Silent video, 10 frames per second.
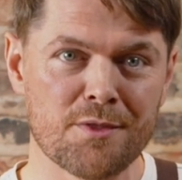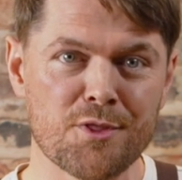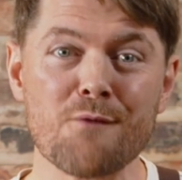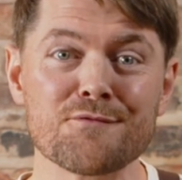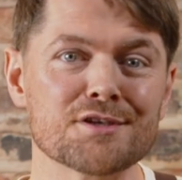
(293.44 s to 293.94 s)

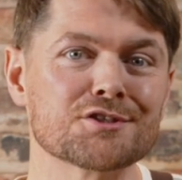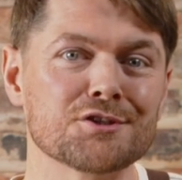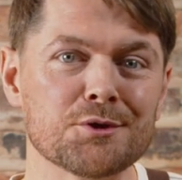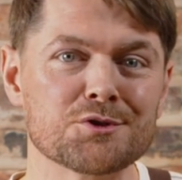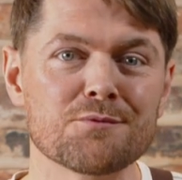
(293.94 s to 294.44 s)
The obvious
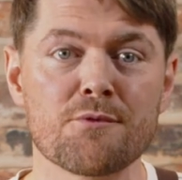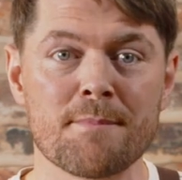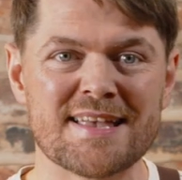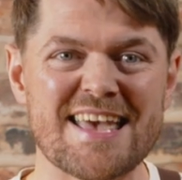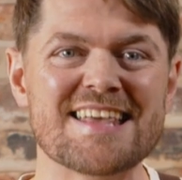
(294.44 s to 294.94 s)
solution for
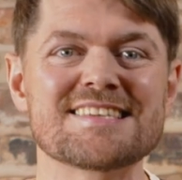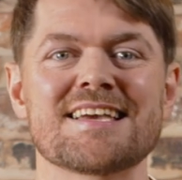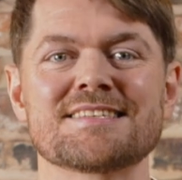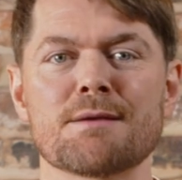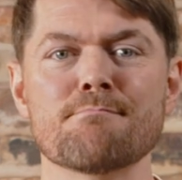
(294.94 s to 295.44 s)
beginners
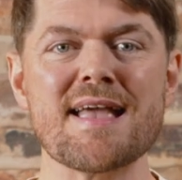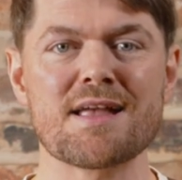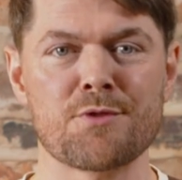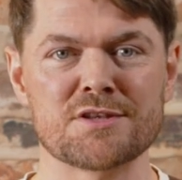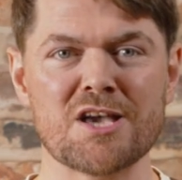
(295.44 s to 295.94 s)
is to
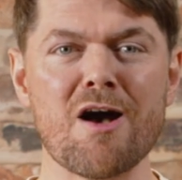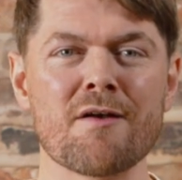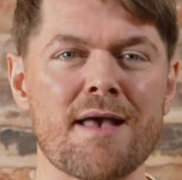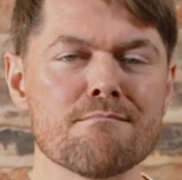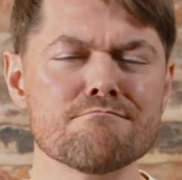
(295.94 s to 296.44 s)
make the
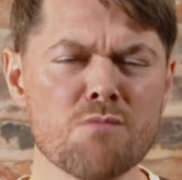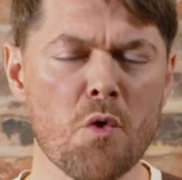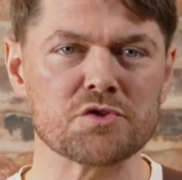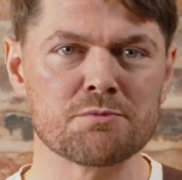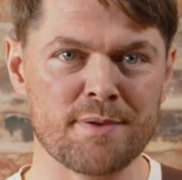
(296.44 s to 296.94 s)
target
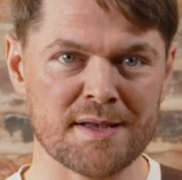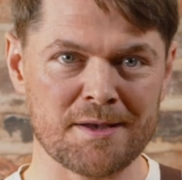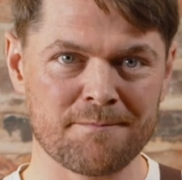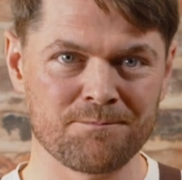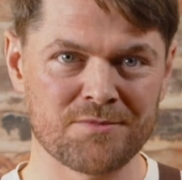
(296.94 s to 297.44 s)
much
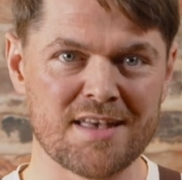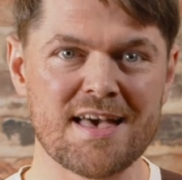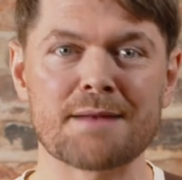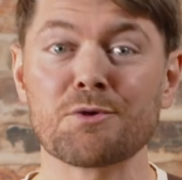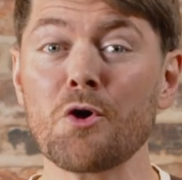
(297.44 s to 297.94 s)
bigger.
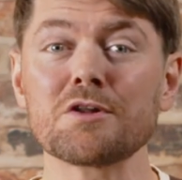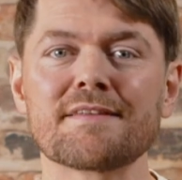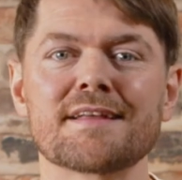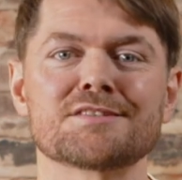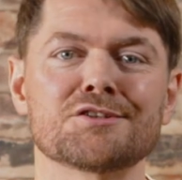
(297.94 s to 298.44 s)
And I'm
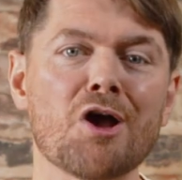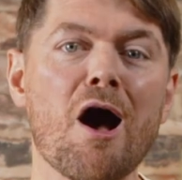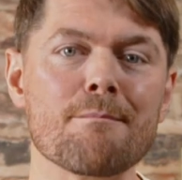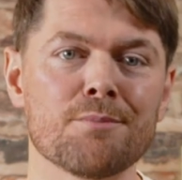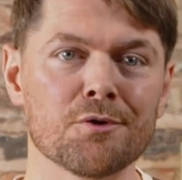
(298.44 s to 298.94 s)
calling this the
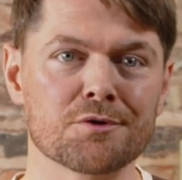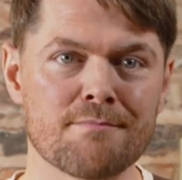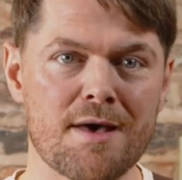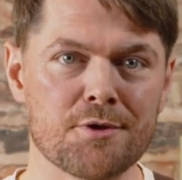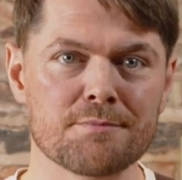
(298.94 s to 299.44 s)
dartboard
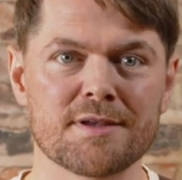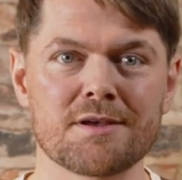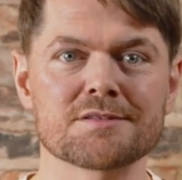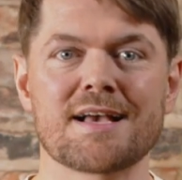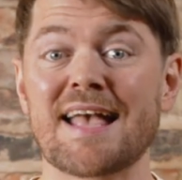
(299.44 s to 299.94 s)
method
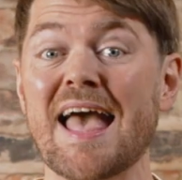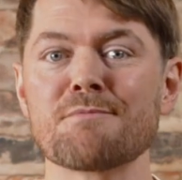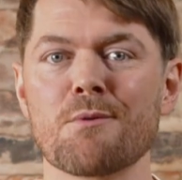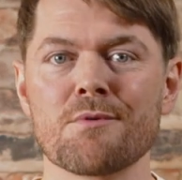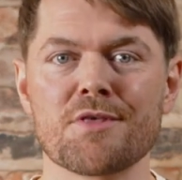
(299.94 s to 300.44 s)
because I
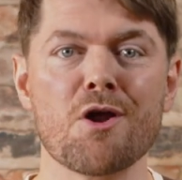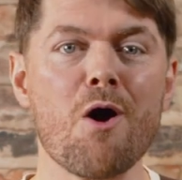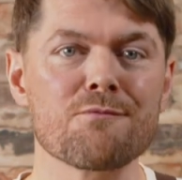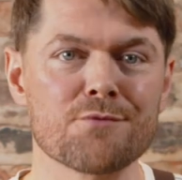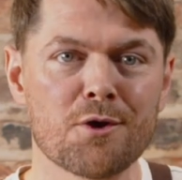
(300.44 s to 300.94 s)
came up with an
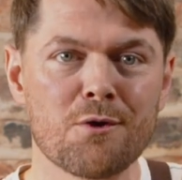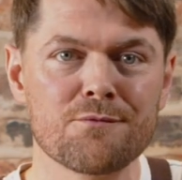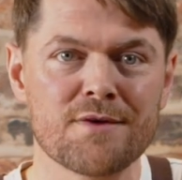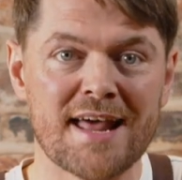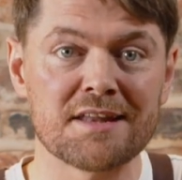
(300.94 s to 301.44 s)

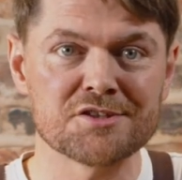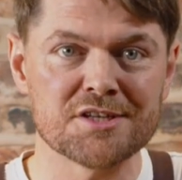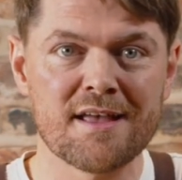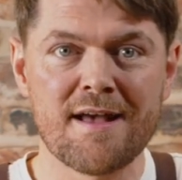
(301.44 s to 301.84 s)
off-the-cuff analogy